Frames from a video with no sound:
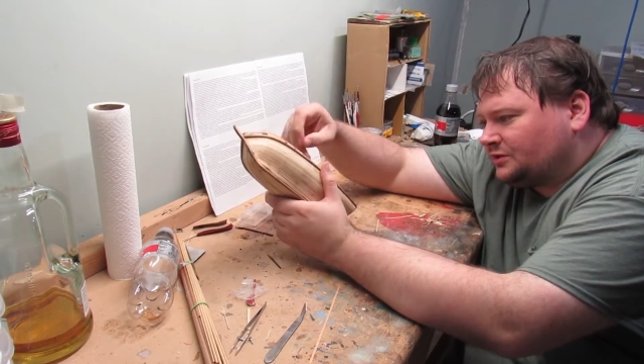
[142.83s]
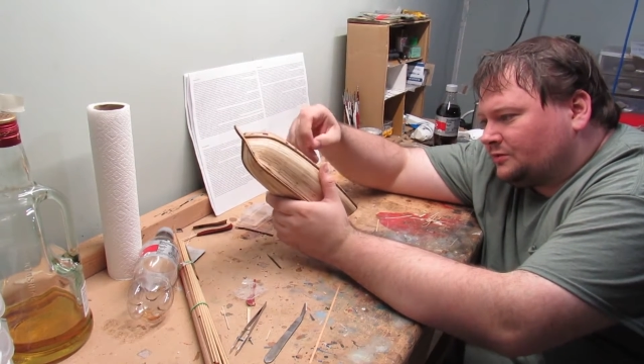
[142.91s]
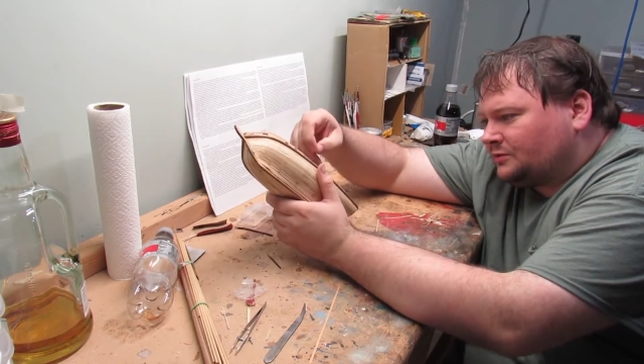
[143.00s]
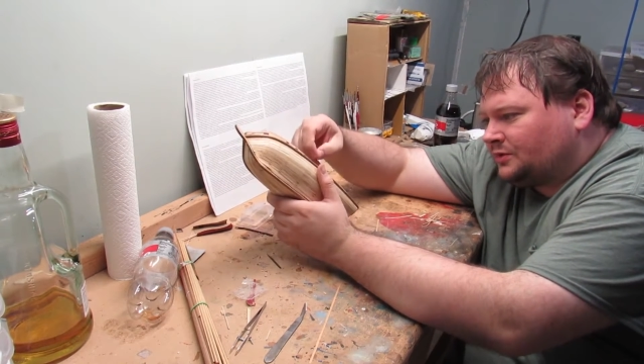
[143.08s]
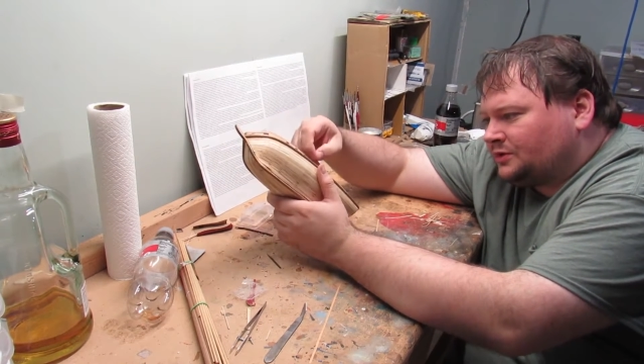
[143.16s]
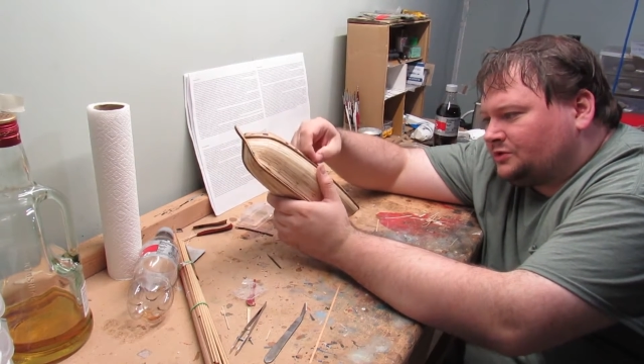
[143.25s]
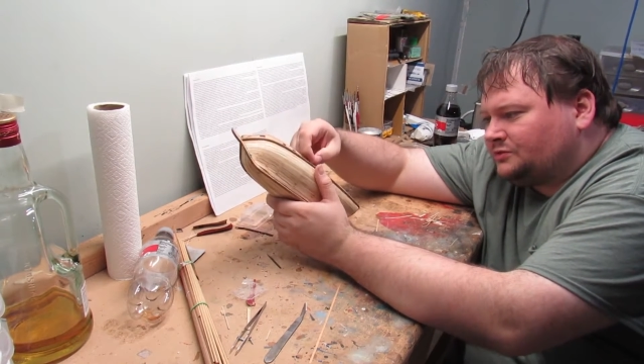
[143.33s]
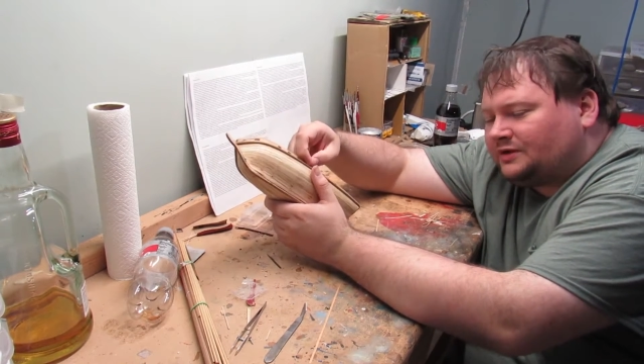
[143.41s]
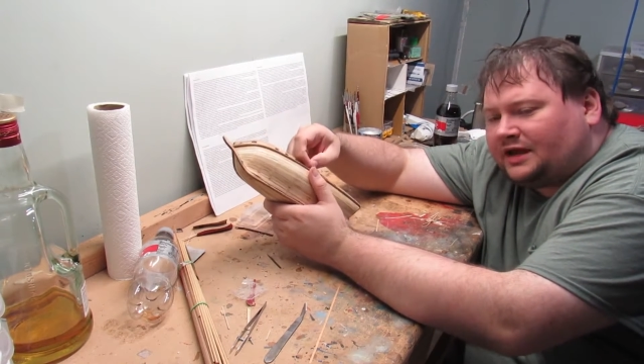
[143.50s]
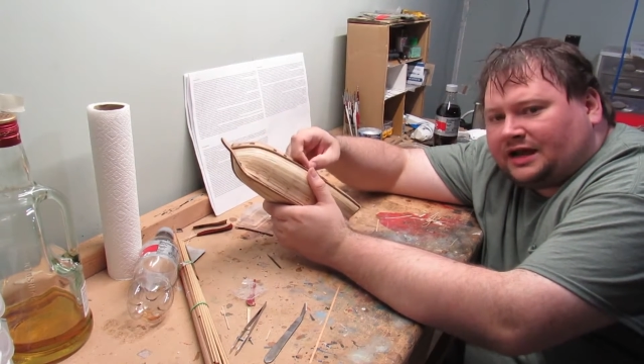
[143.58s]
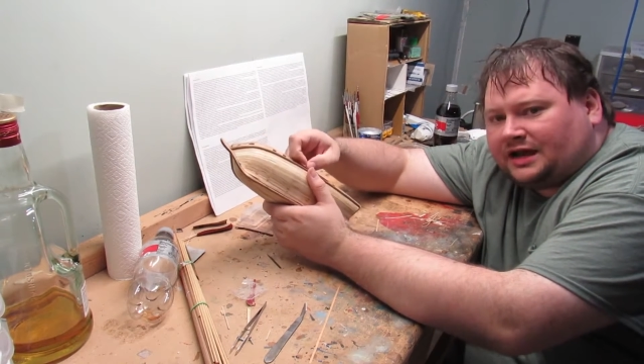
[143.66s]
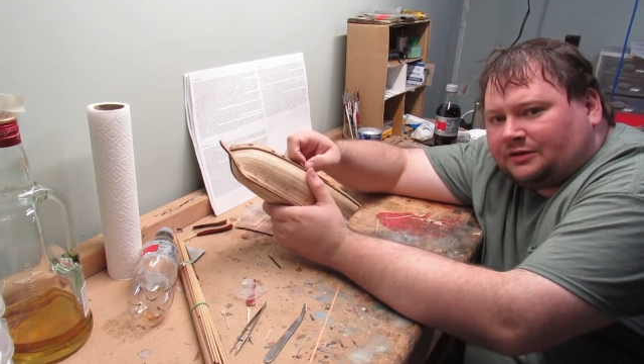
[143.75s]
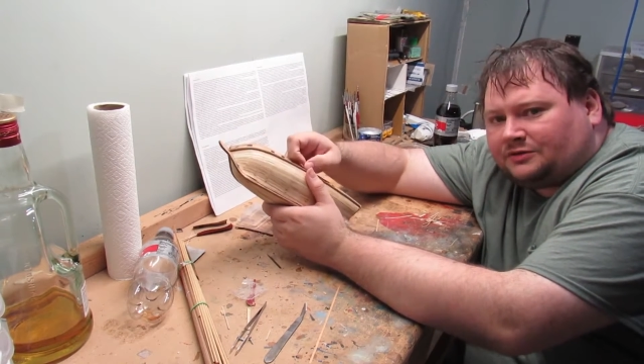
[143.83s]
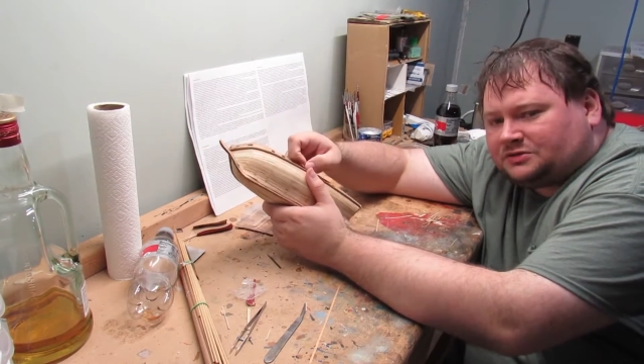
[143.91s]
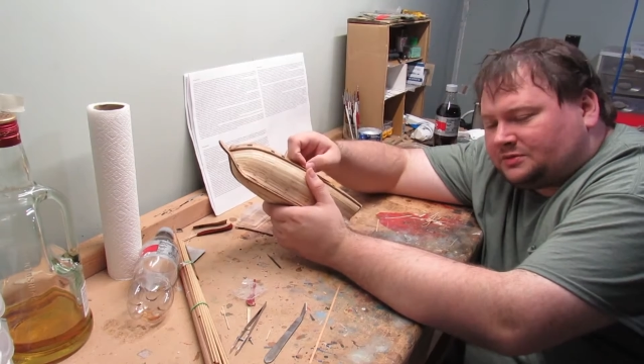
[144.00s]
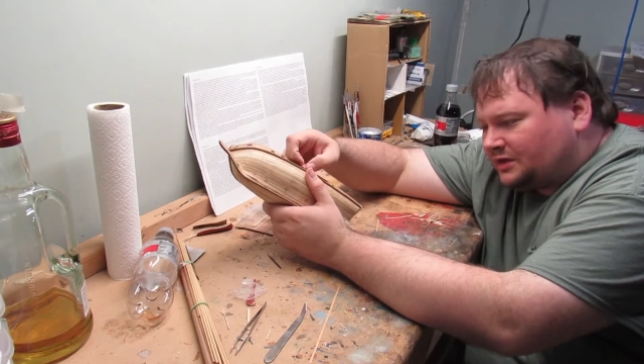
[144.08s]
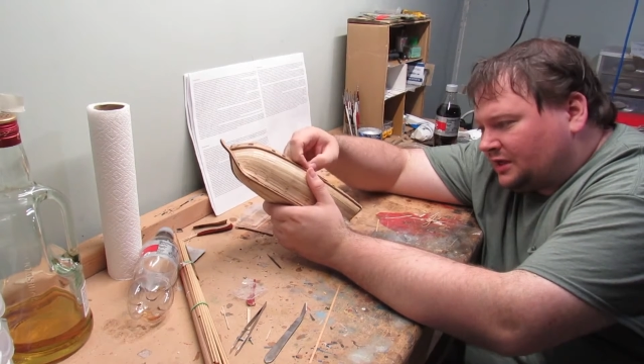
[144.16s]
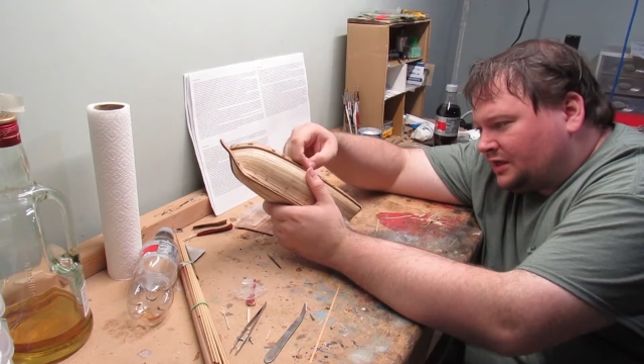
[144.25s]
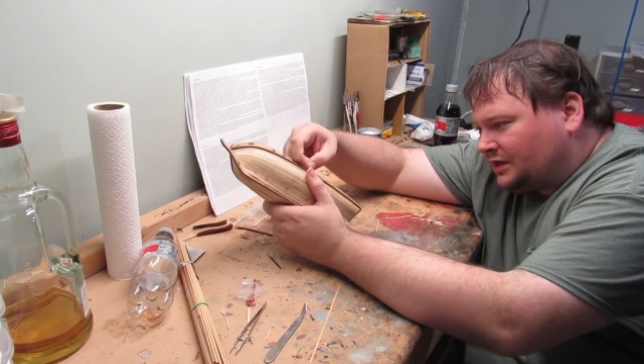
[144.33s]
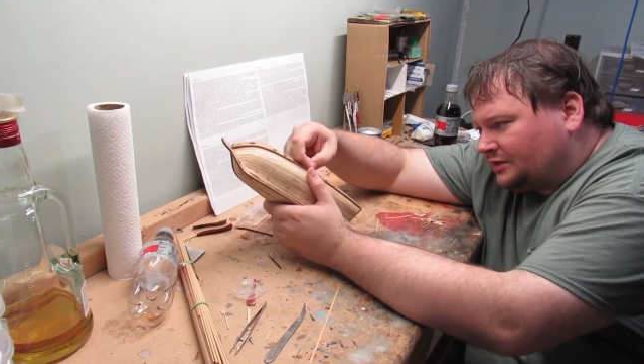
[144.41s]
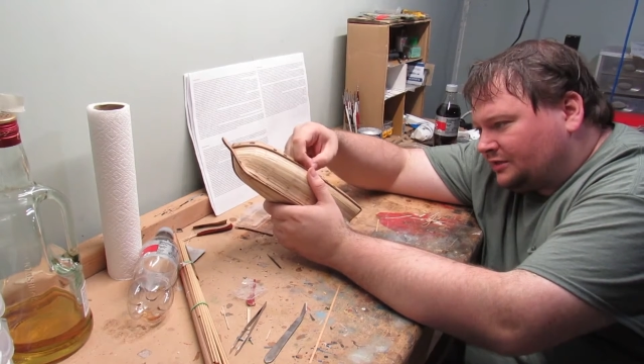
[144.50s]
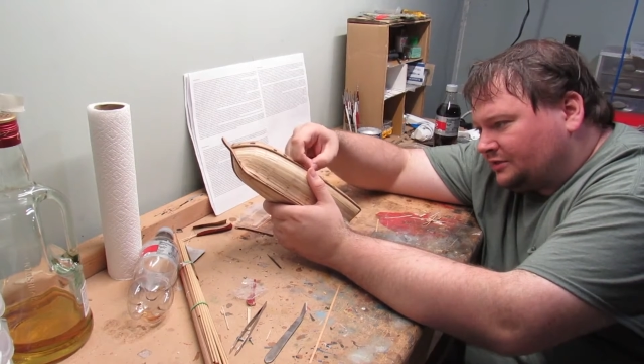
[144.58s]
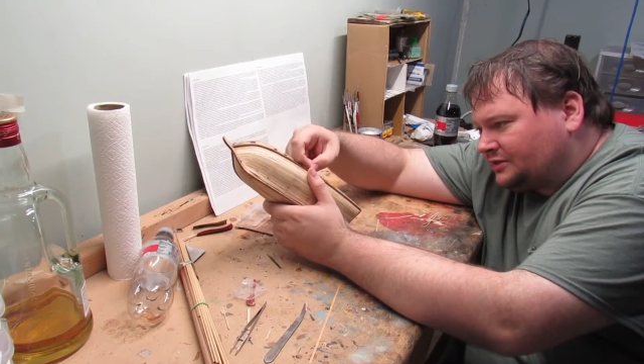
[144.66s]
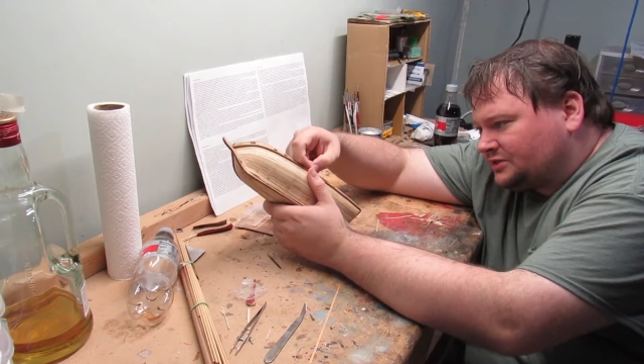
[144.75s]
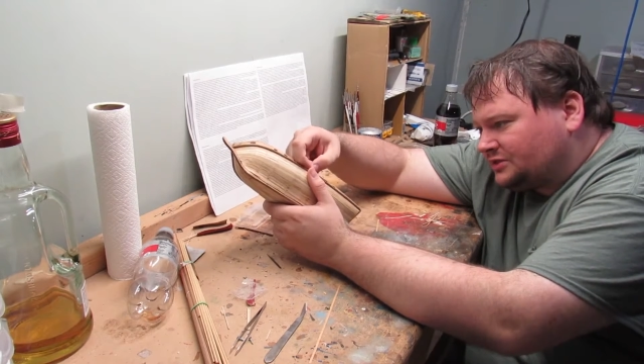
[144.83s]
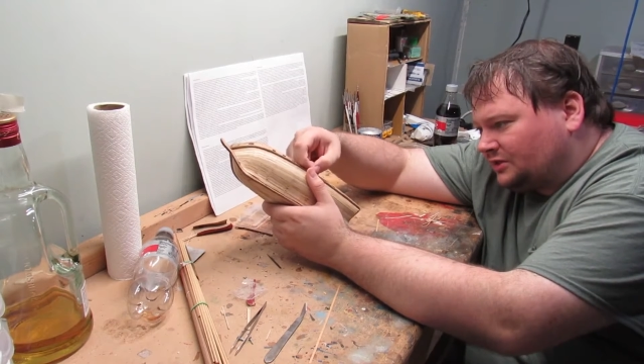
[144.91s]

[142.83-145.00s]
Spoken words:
What I'm going to do now is I'm going to cut this